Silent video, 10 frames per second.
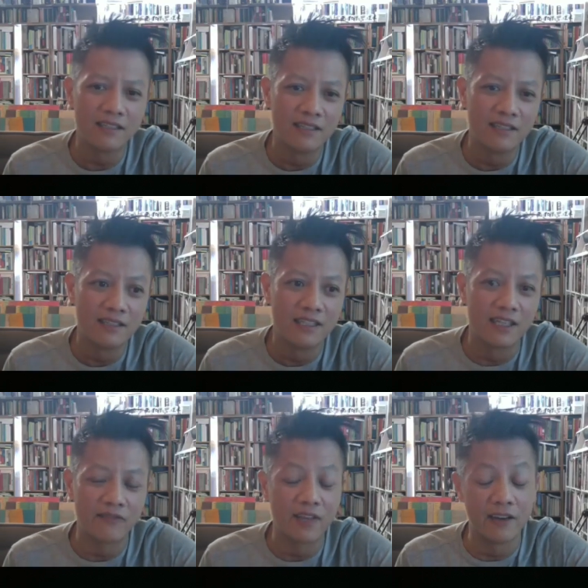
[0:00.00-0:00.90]

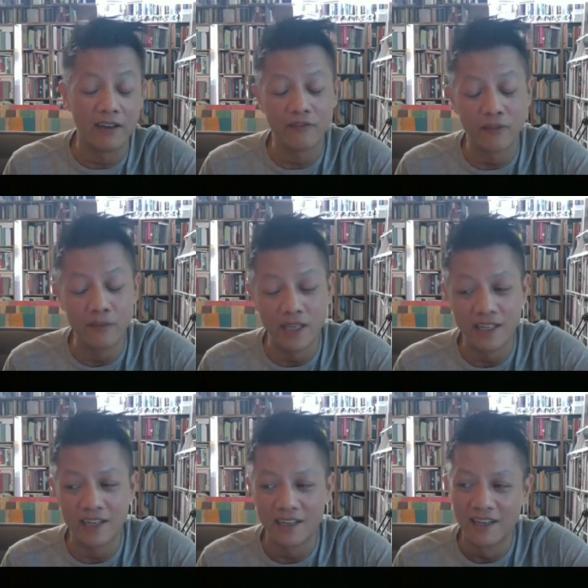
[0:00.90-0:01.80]
shift, and, and for
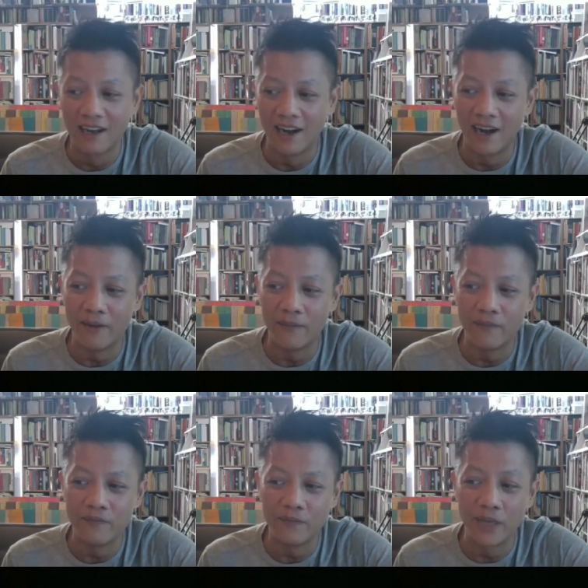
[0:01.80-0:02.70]
me,
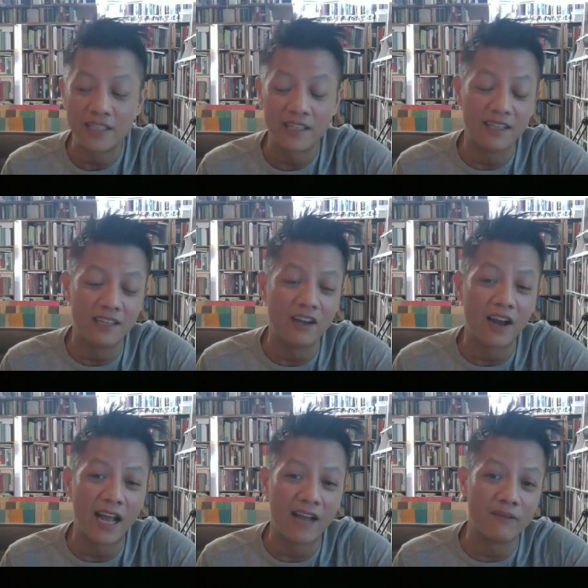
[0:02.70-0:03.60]
um, basically not
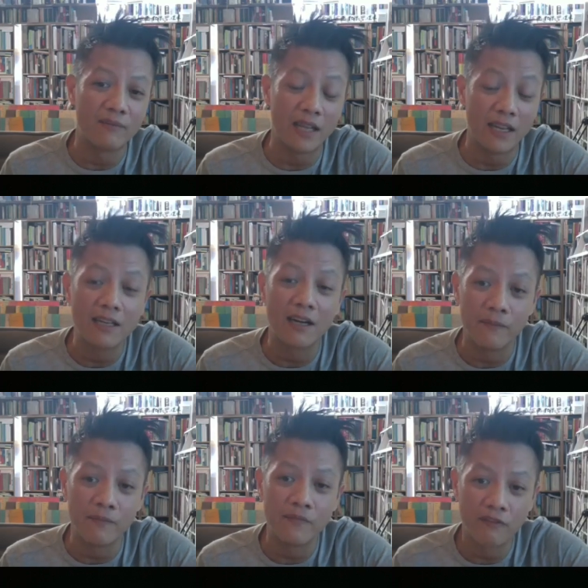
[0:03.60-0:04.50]
having
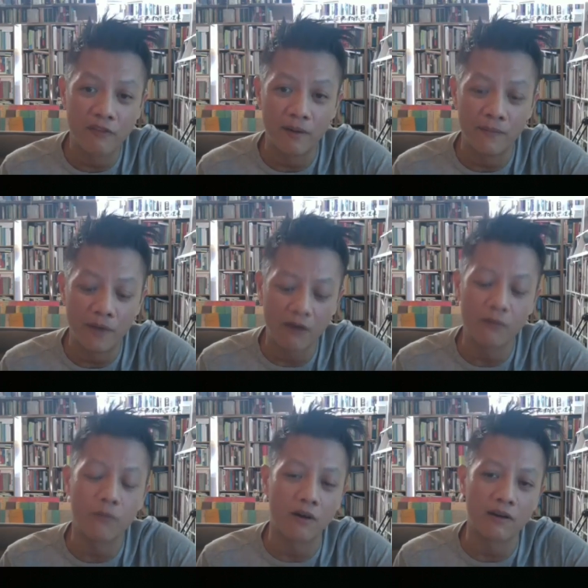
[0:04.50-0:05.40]
income from
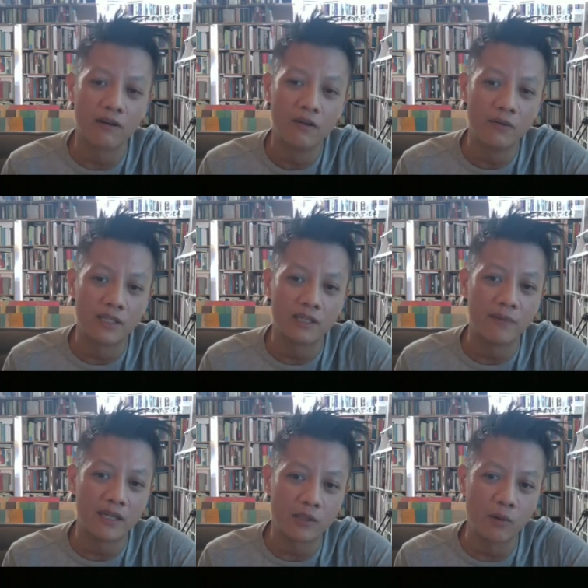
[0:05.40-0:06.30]
artwork, which is
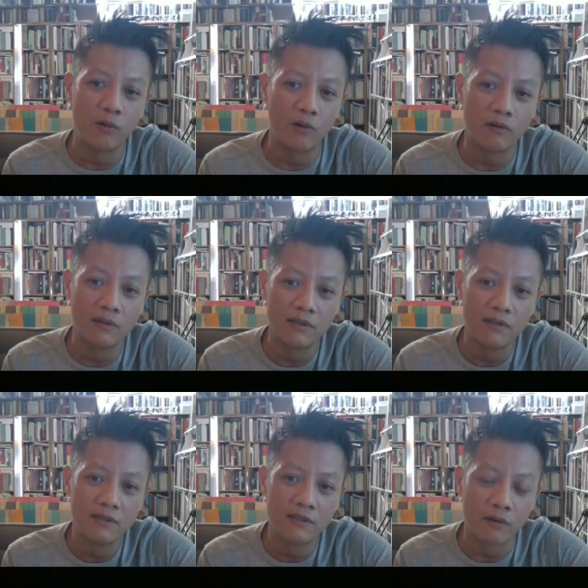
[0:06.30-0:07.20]
my sole
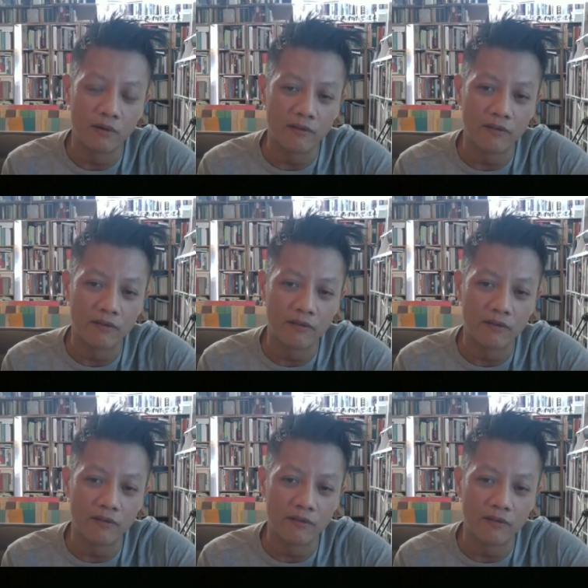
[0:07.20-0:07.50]
sort of